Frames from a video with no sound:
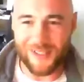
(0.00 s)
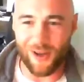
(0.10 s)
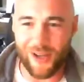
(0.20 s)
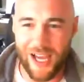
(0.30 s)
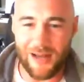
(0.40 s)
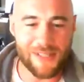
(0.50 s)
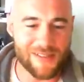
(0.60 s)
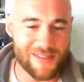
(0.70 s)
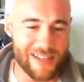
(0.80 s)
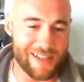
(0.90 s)
all caps,
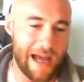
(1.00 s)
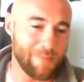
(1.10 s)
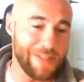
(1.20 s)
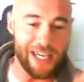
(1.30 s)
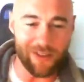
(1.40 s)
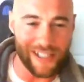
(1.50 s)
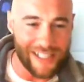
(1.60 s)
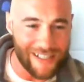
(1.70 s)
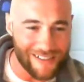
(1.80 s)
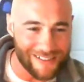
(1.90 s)
it's like I'm yelling
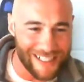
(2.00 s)
it.